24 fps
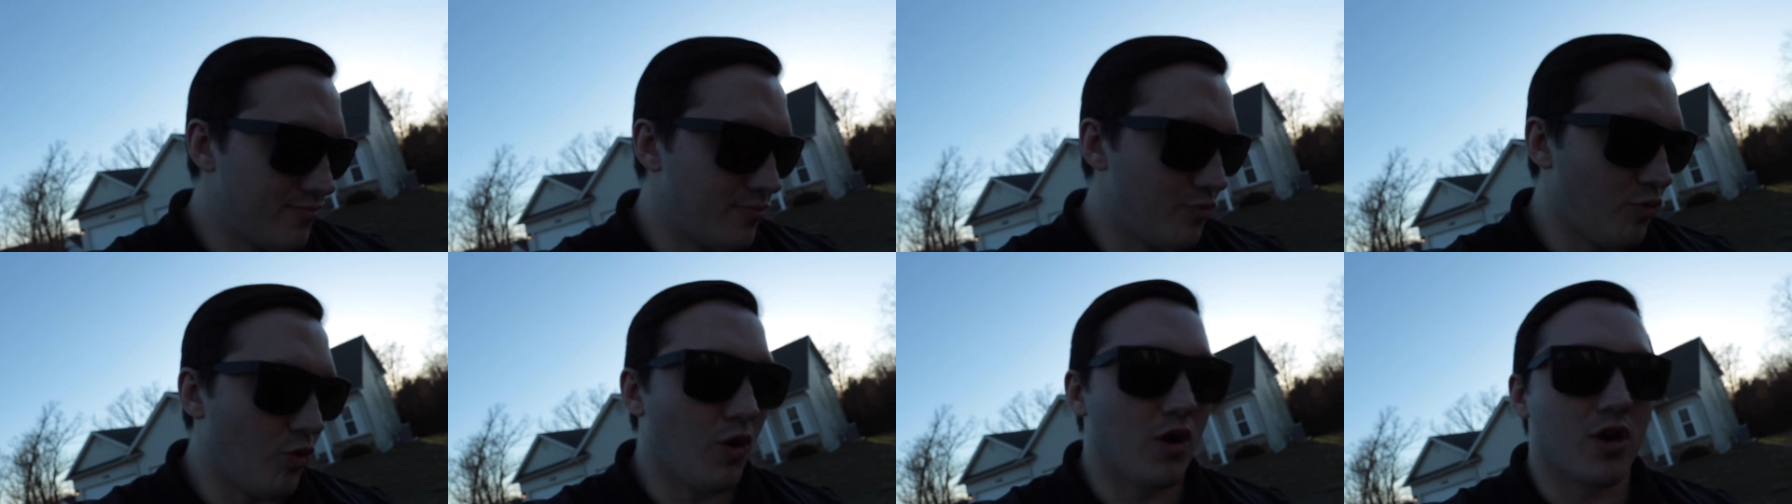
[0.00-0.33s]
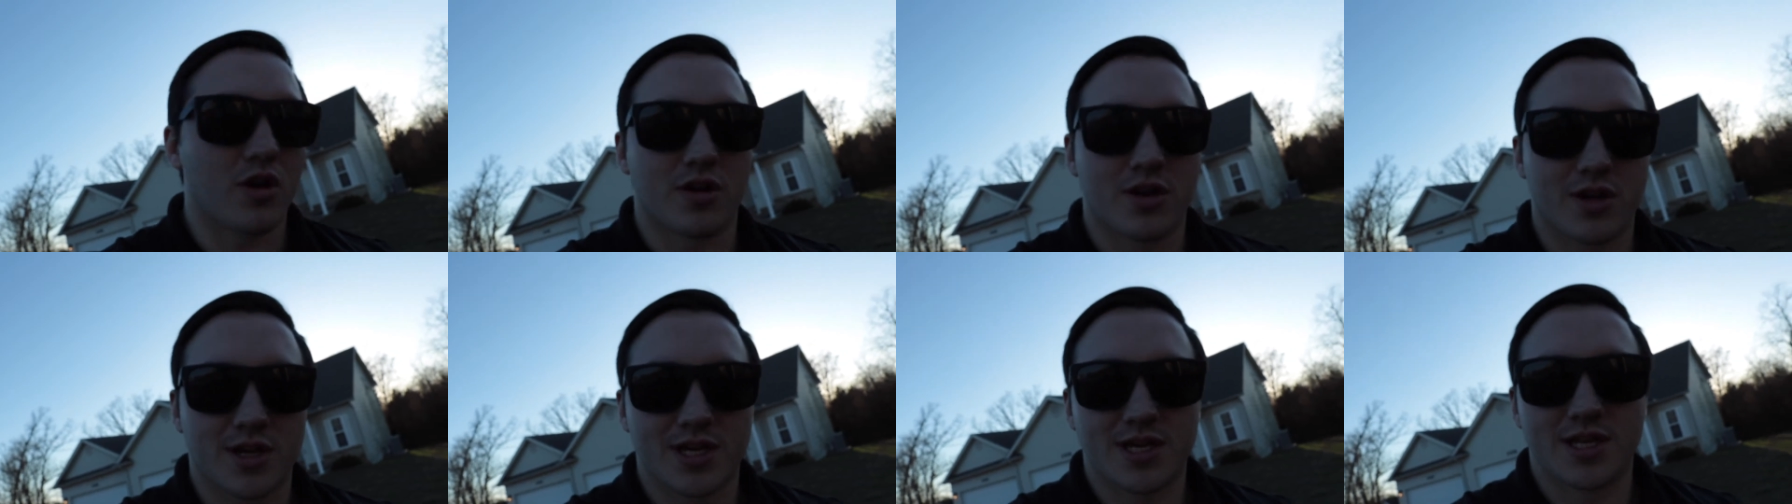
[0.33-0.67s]

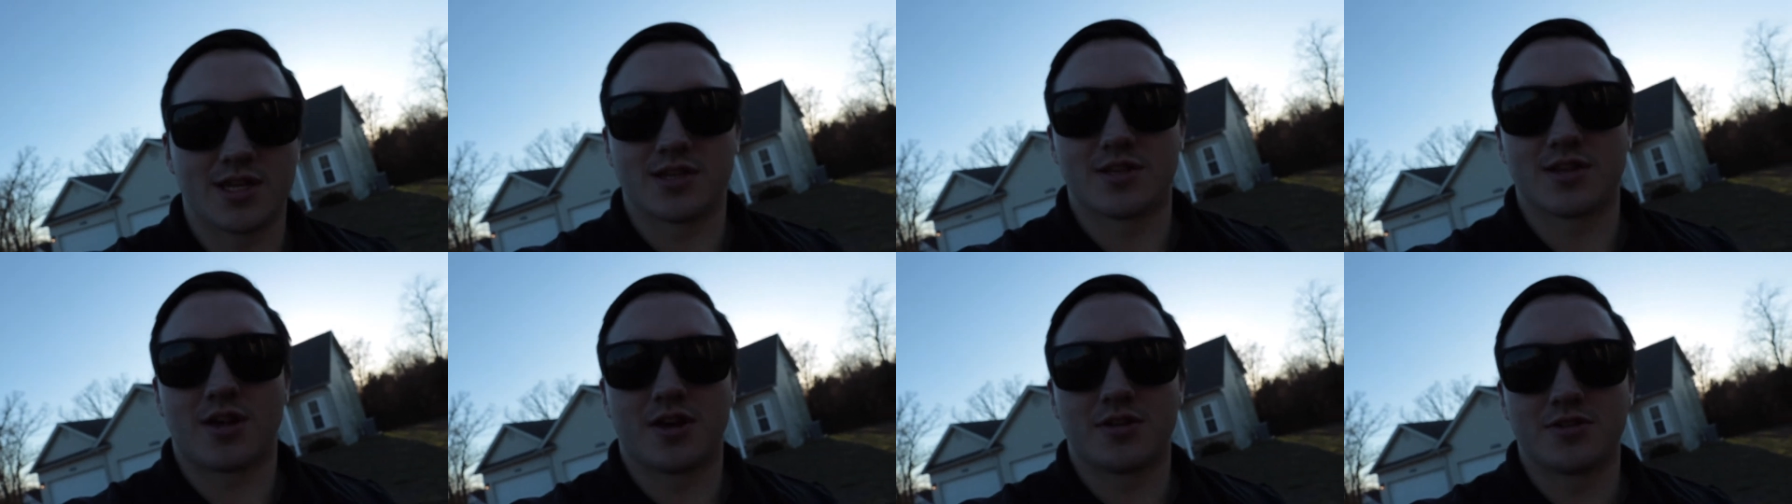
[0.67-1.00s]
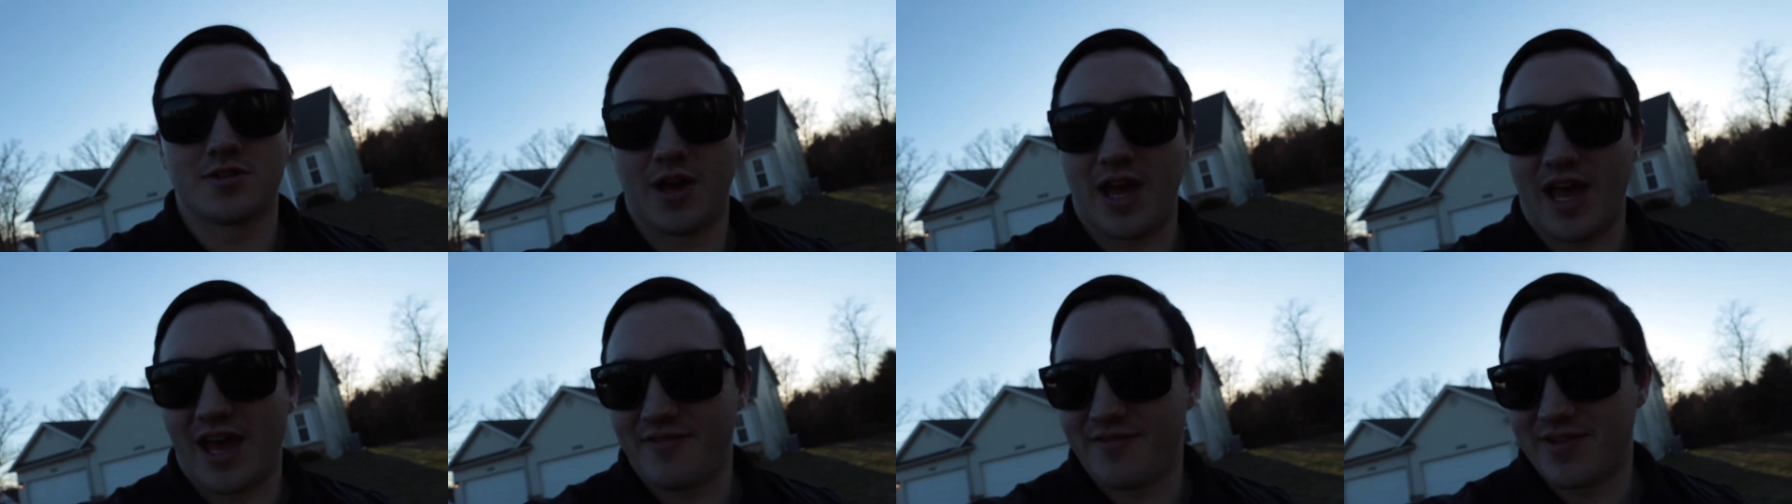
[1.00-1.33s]
work is
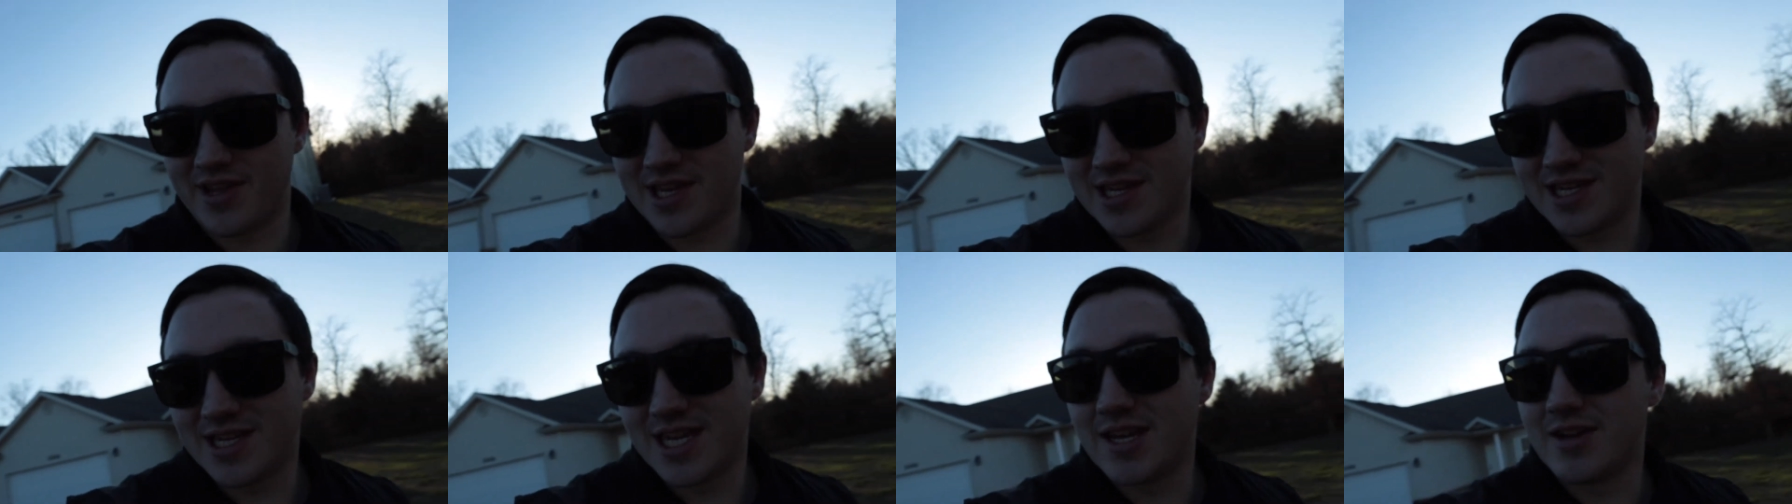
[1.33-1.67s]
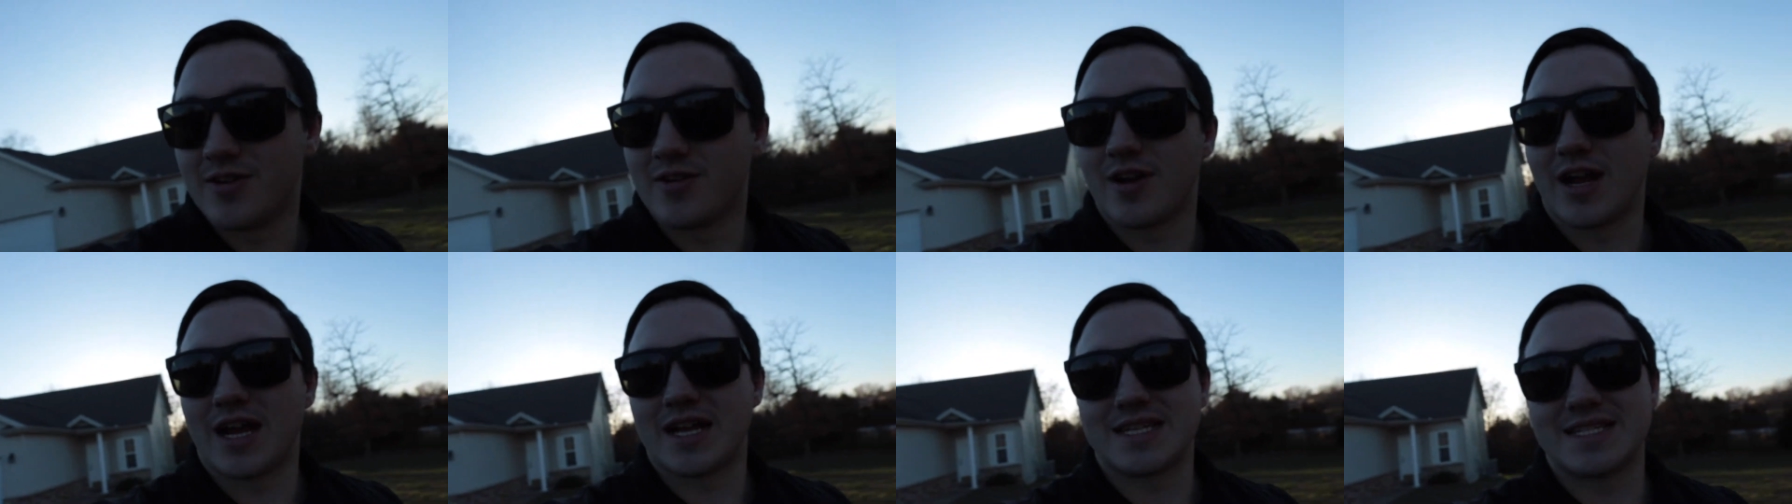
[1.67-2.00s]
also having a
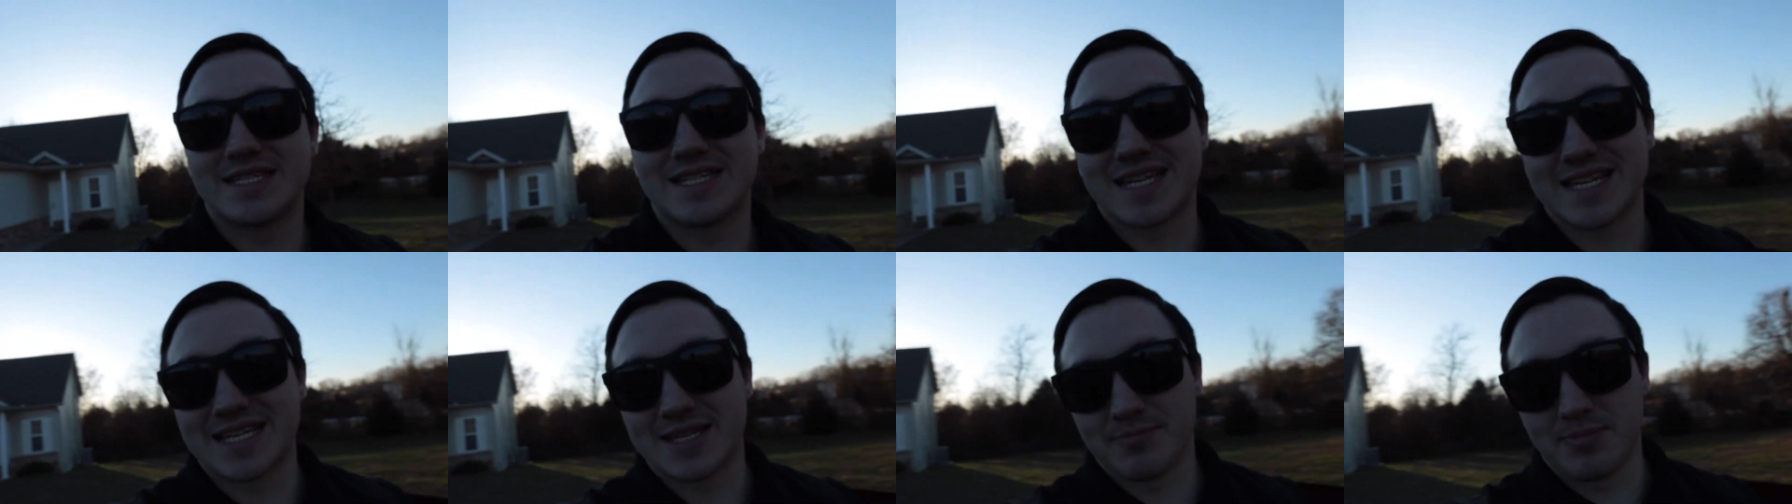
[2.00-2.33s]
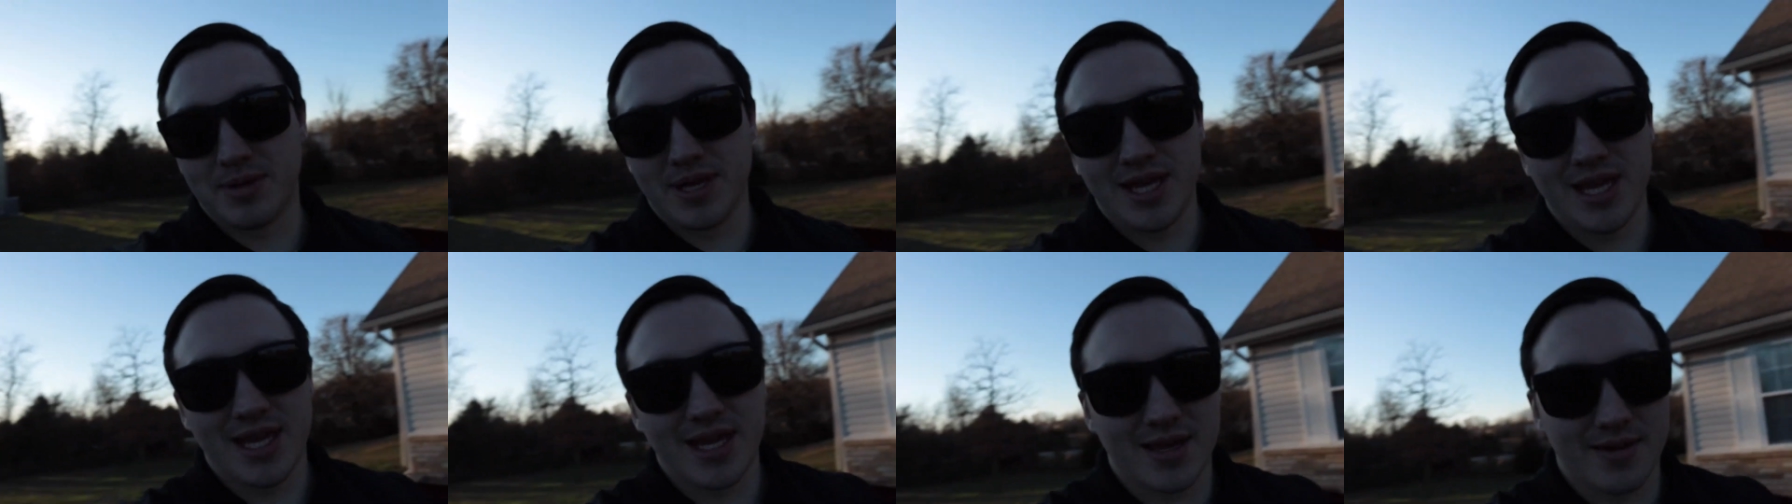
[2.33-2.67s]
dinner at 6
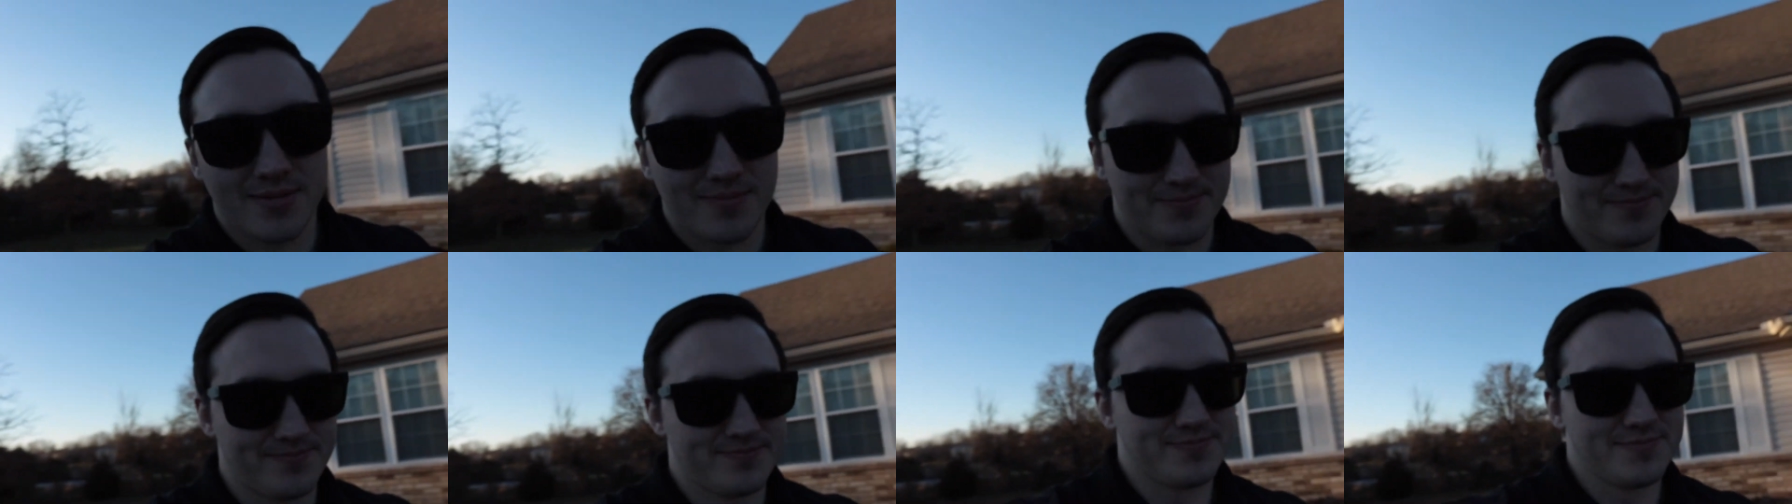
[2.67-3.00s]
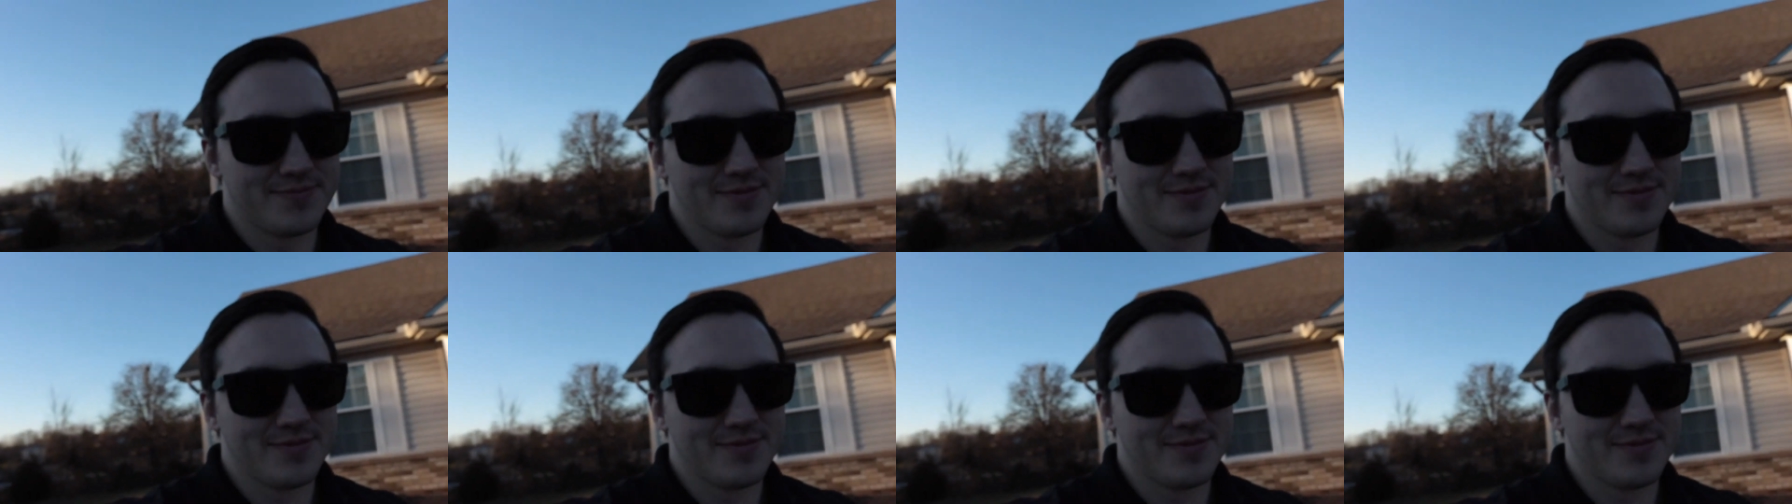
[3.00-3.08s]
p.m.